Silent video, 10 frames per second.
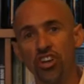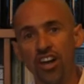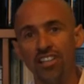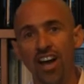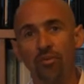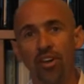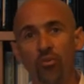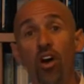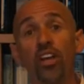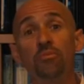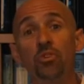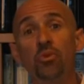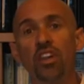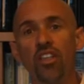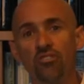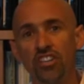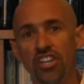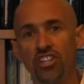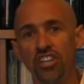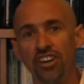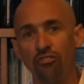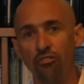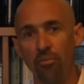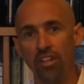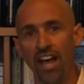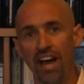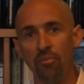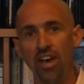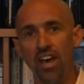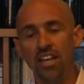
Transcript: Shawn Talbott and welcome to another edition of From the Lab.